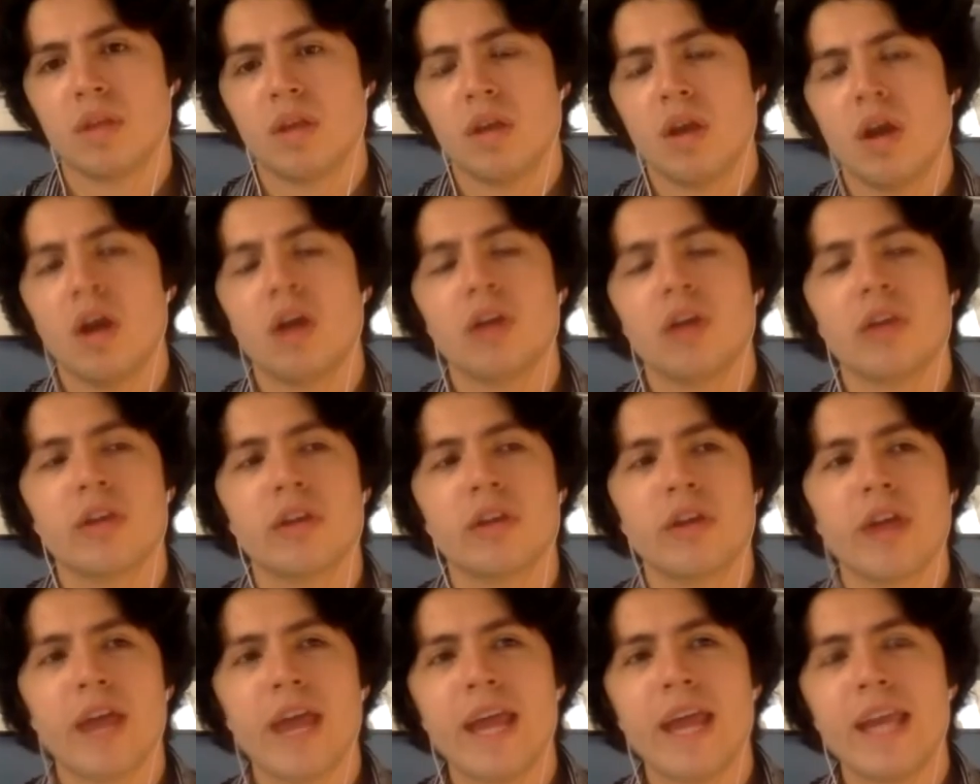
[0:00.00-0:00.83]
Are
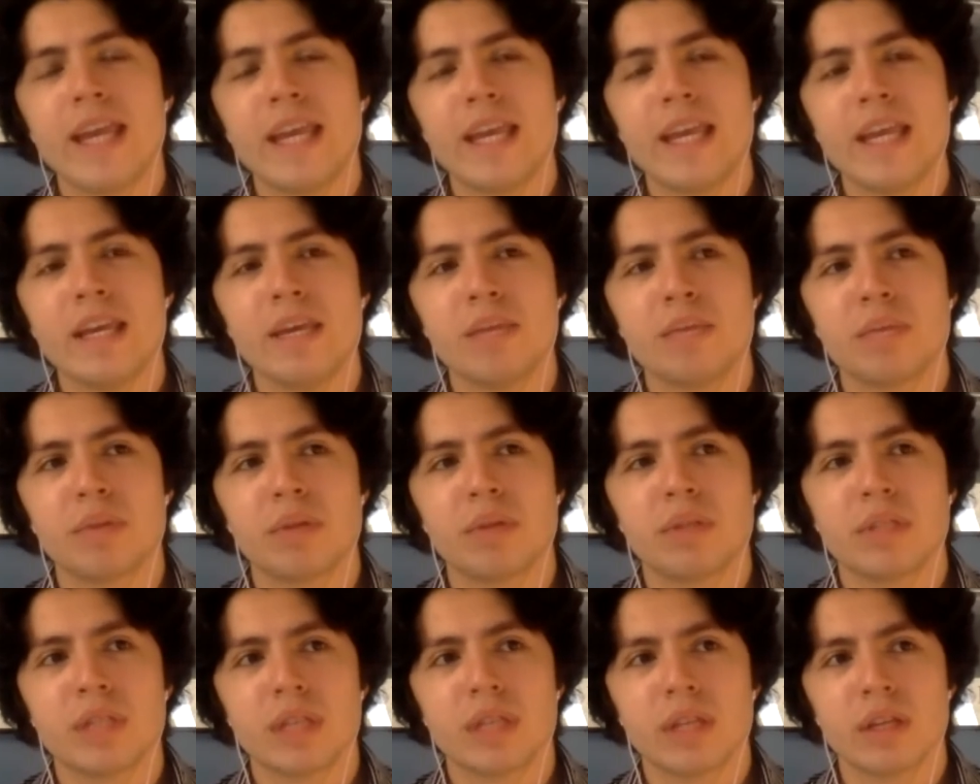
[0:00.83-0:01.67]
there any
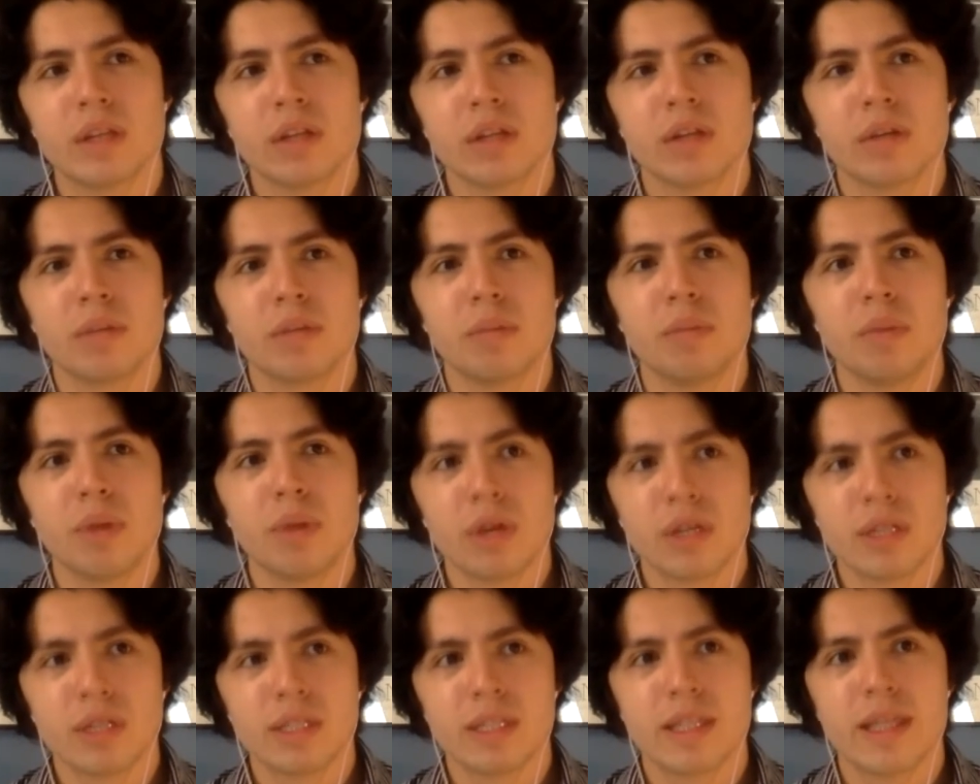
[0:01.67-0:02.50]
particular
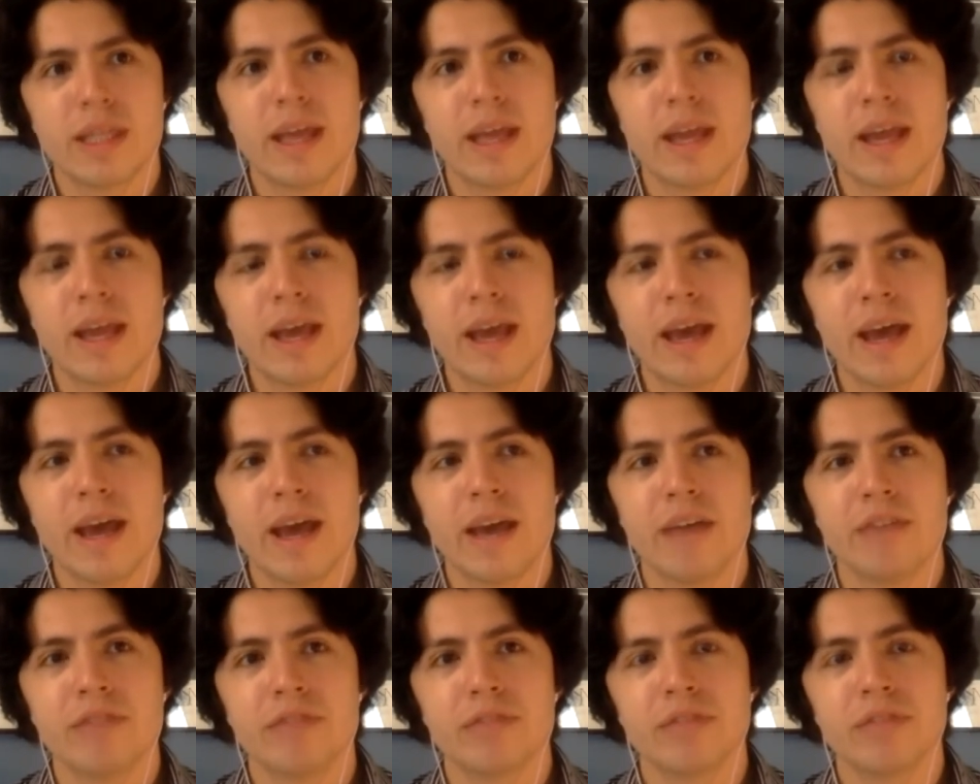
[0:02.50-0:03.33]
books that
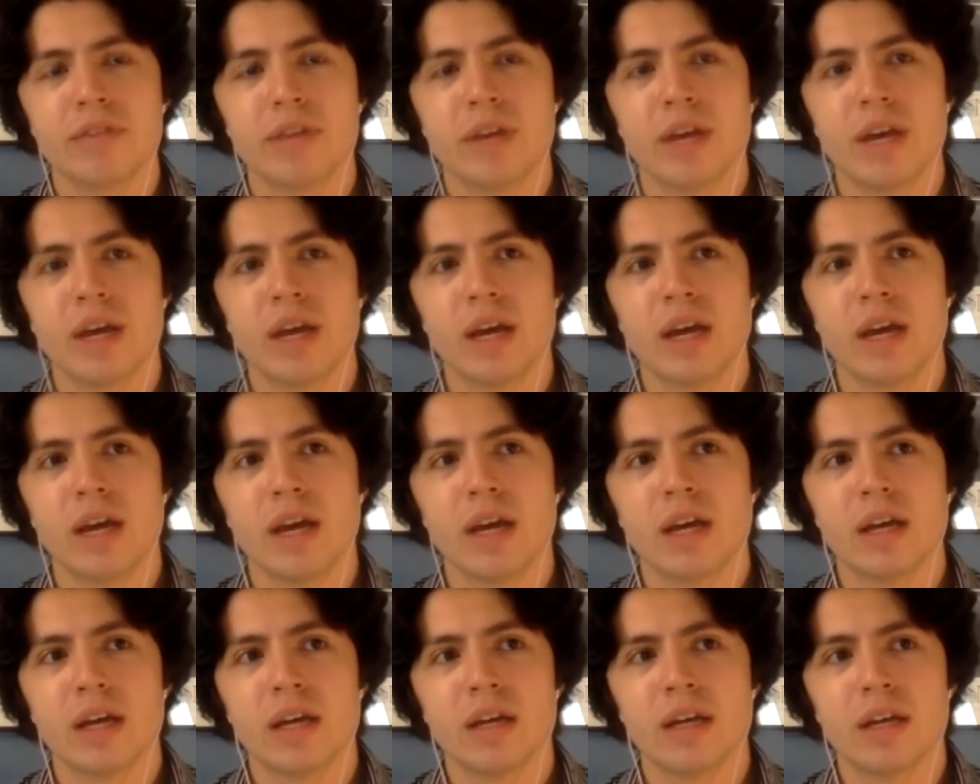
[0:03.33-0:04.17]
have
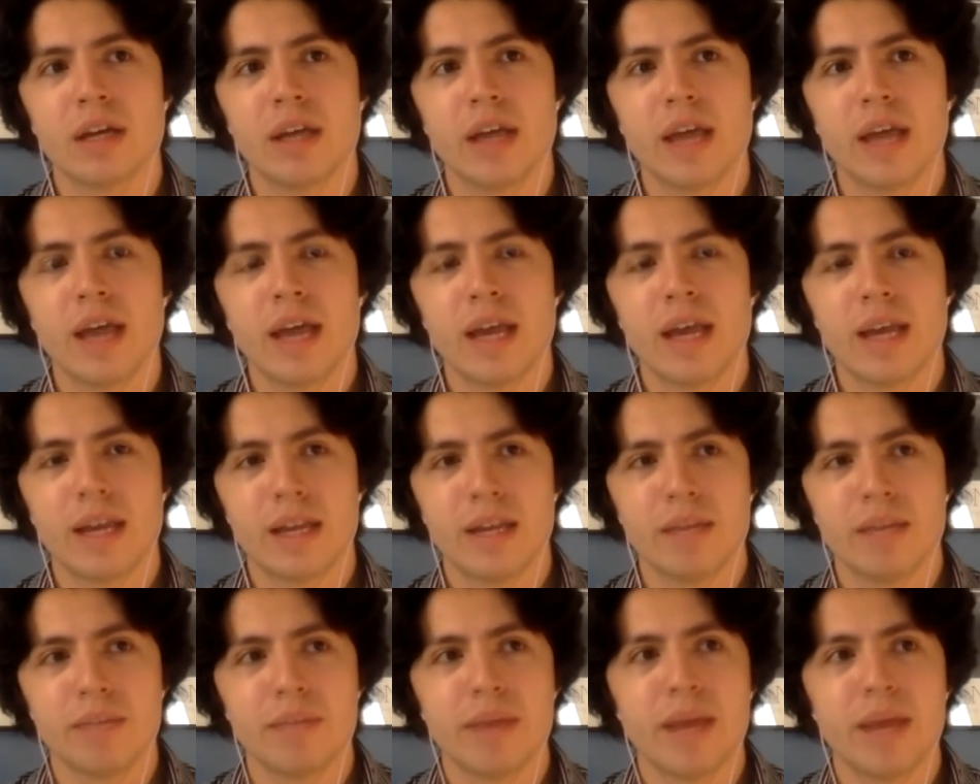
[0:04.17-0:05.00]
had an
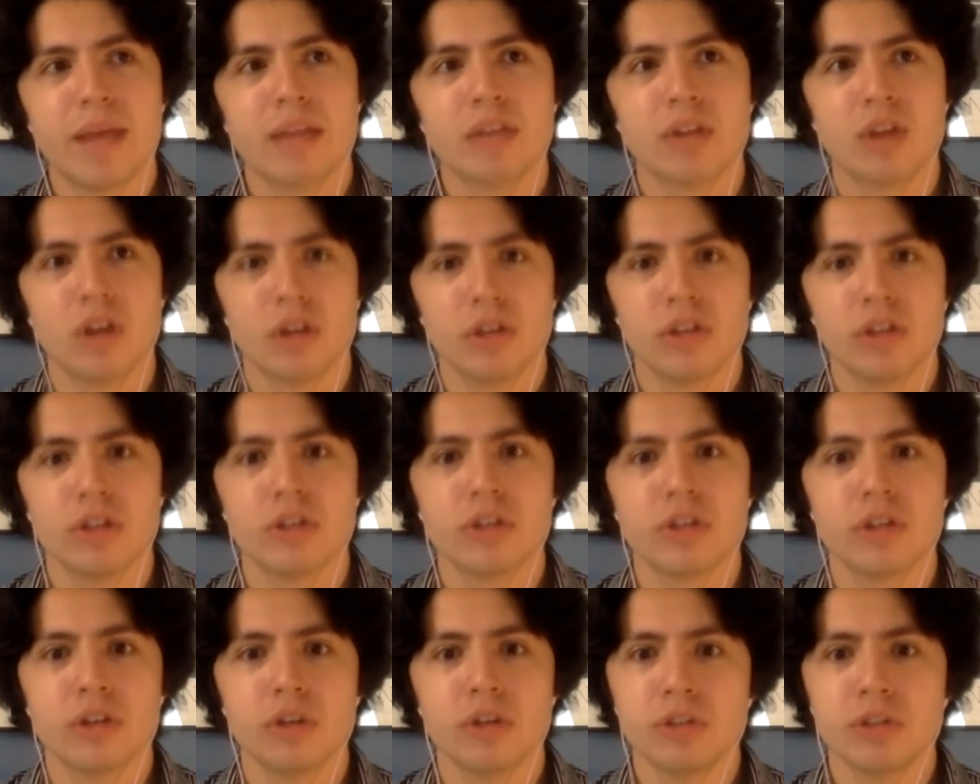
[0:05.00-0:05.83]
impact on
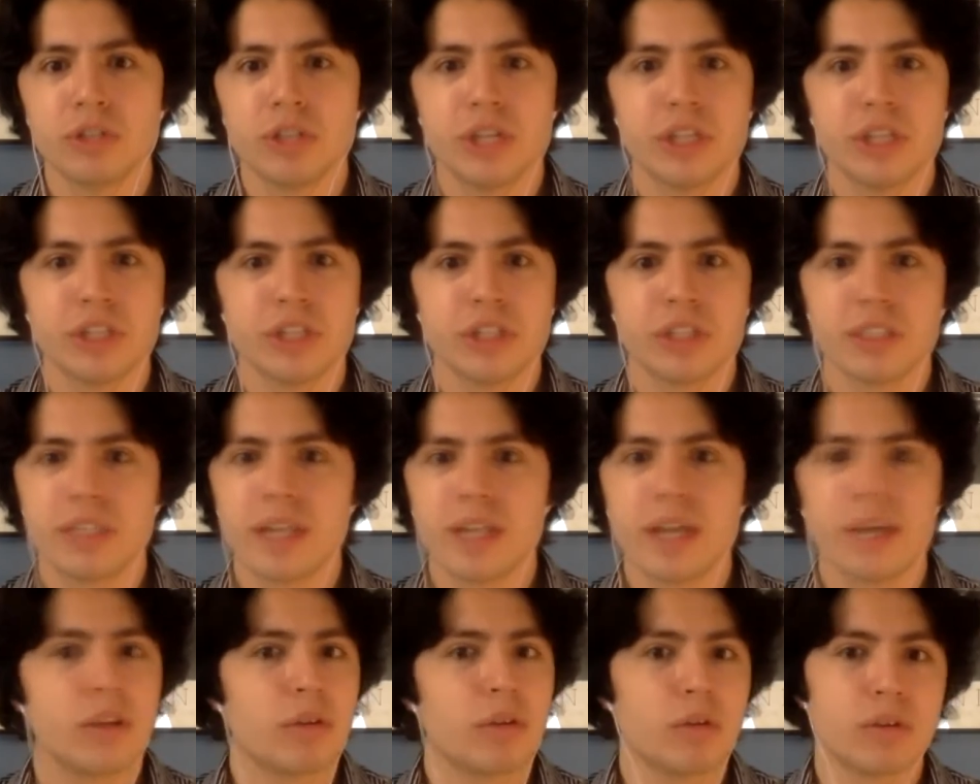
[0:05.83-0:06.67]
your negotiation
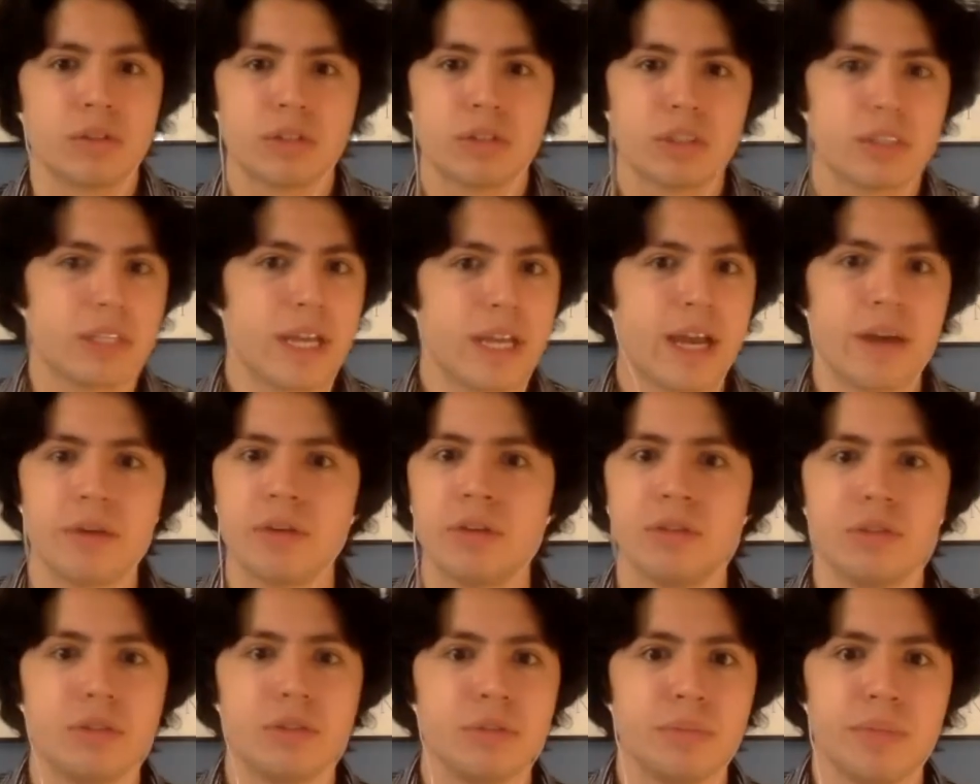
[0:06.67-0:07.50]
style or just how
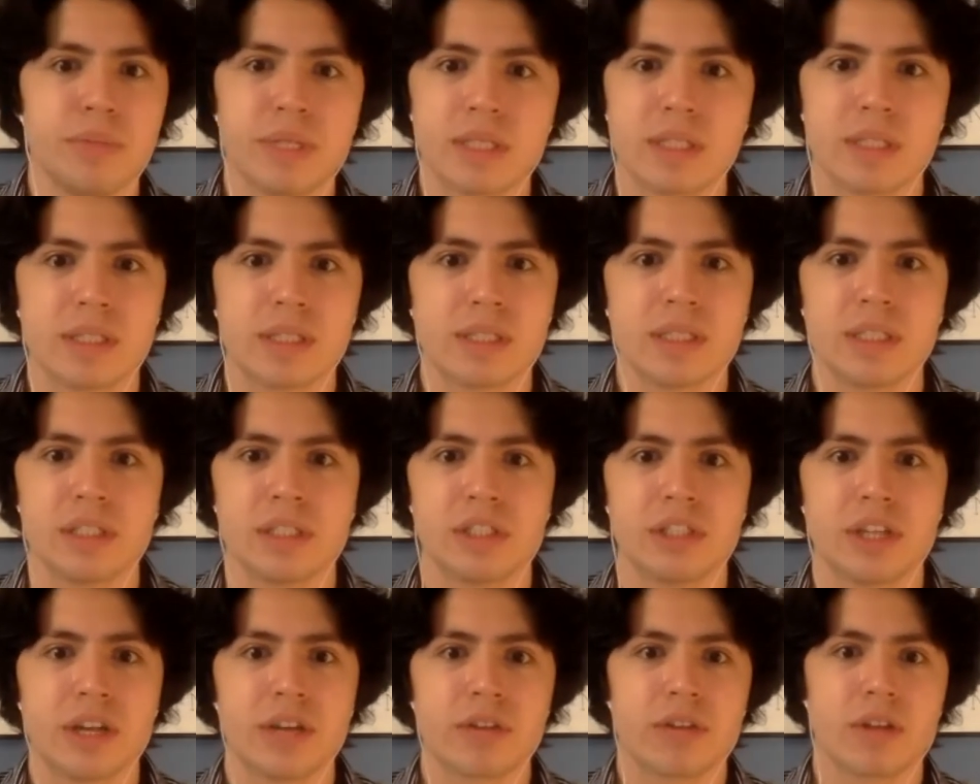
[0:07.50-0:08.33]
you do business in
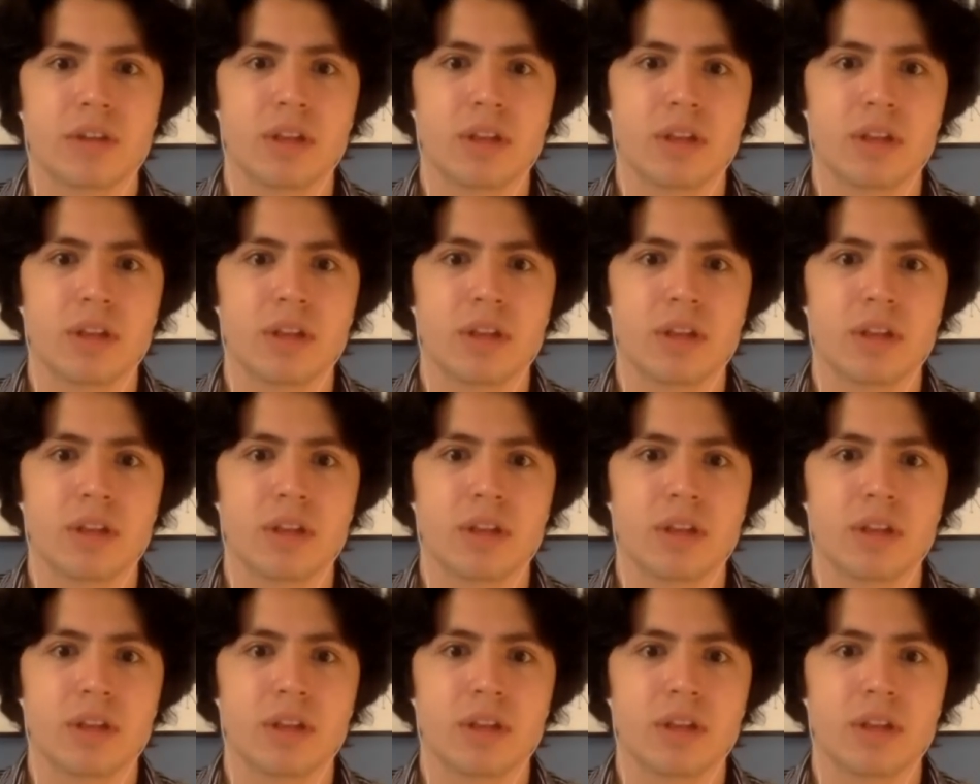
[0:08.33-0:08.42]
general?